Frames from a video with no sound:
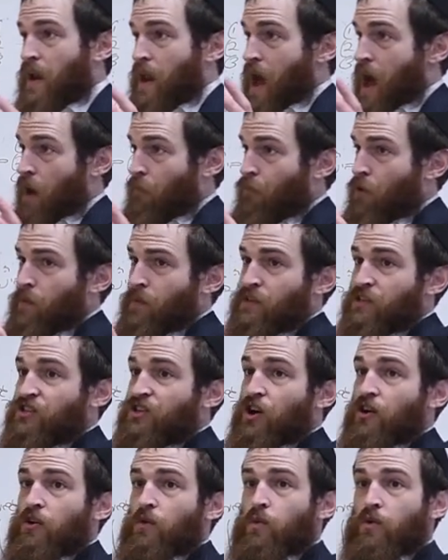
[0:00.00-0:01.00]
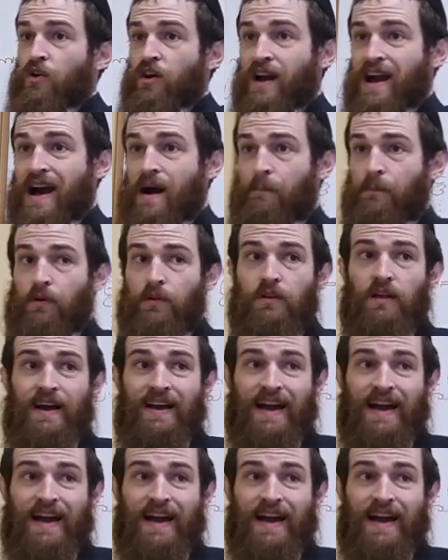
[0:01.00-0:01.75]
Now, Avram and Sarah were a couple.